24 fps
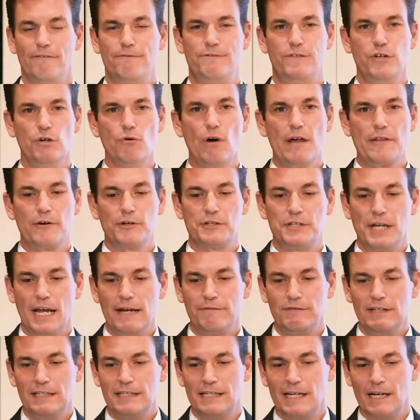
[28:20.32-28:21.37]
Few other
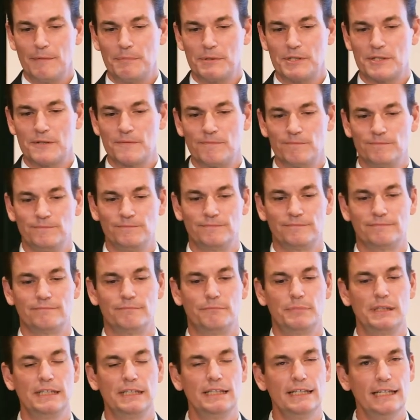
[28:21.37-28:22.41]
safety tips.
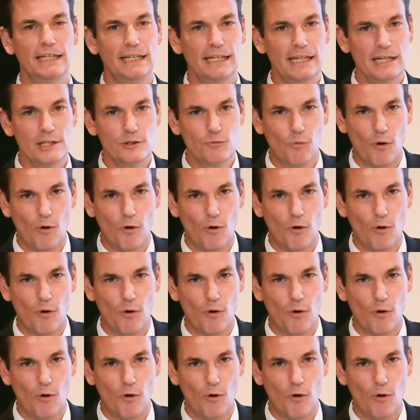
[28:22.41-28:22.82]
Please